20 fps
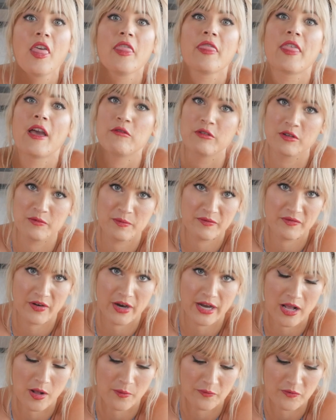that would have been
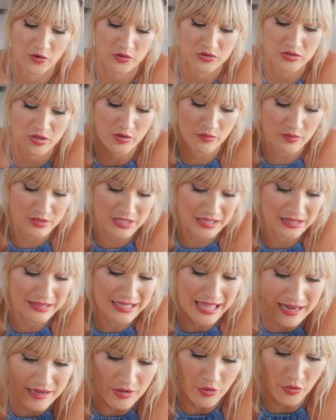very helpful. So there was a
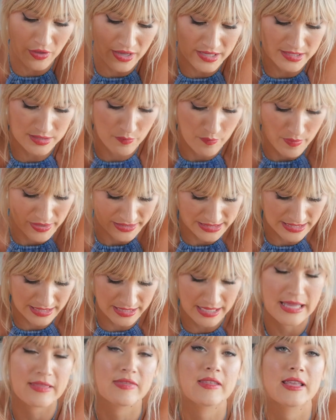lot of things missing
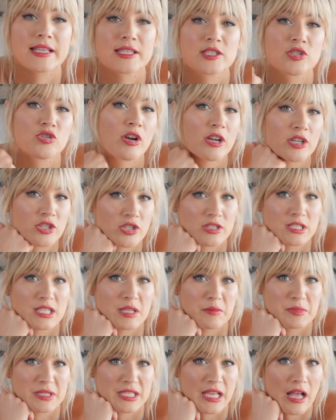in the instructions
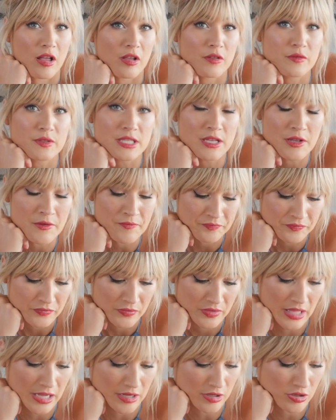themselves
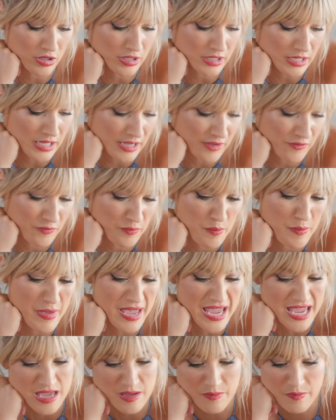that could have
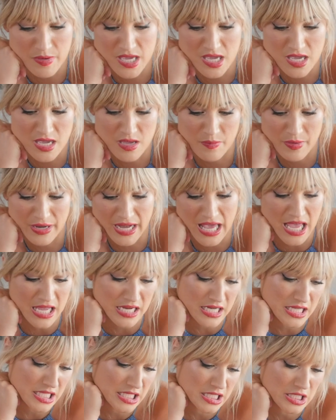maybe been
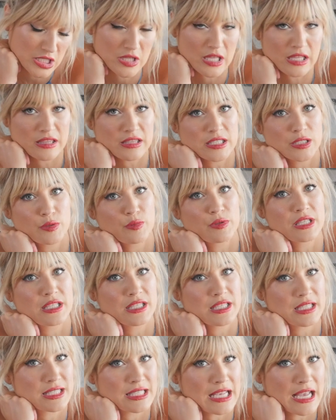added that this was a
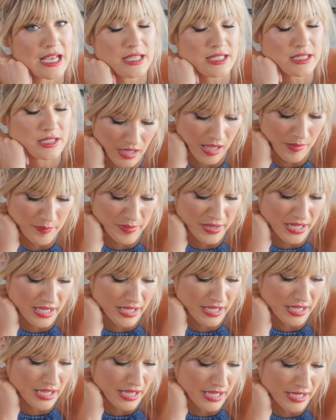success. I mean,
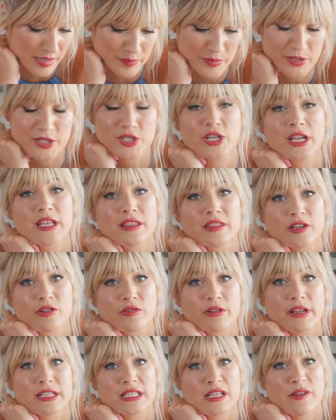I appreciate the
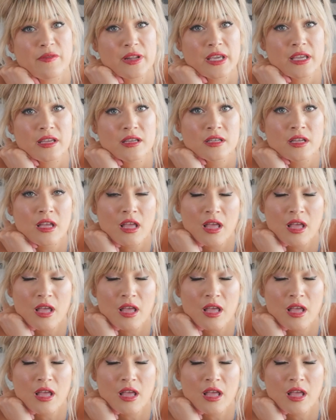creativity,